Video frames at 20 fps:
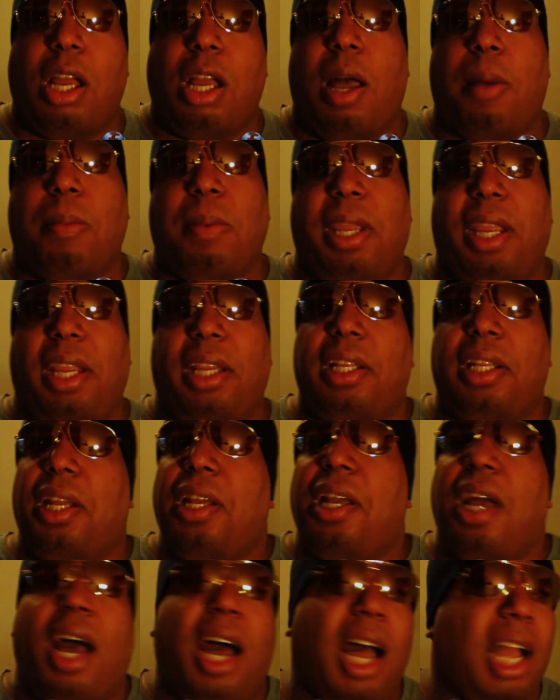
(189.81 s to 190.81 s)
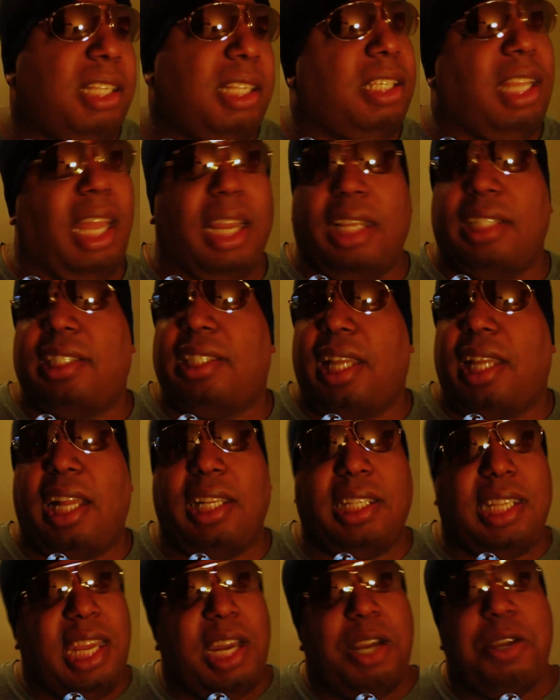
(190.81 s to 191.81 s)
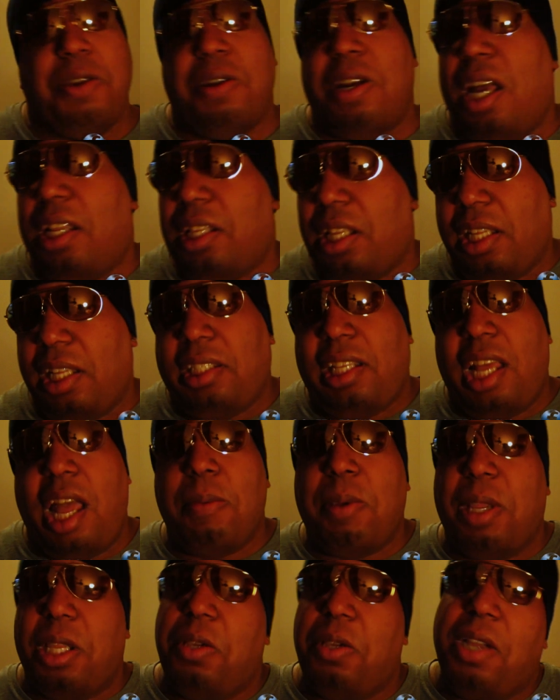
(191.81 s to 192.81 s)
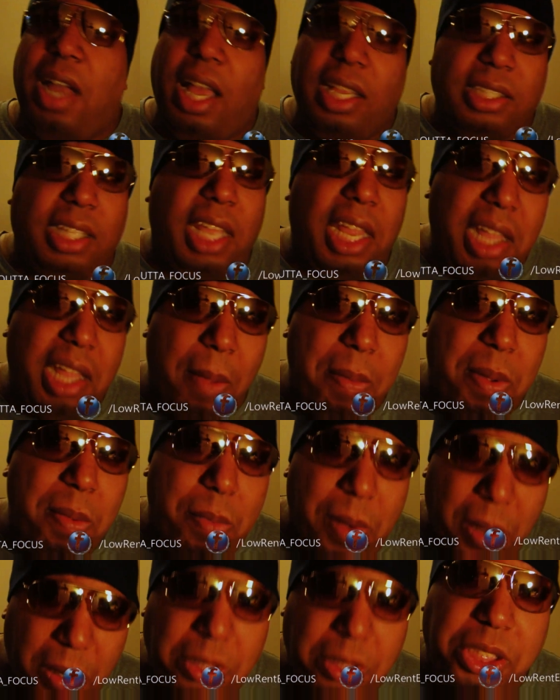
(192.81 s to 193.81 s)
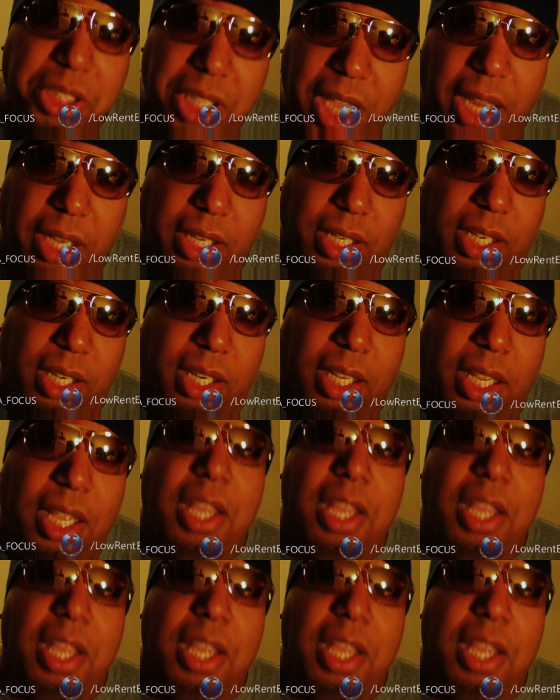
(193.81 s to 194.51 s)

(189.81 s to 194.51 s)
I mean, I tell you guys all the time, and you guys think I'd be bullshitting.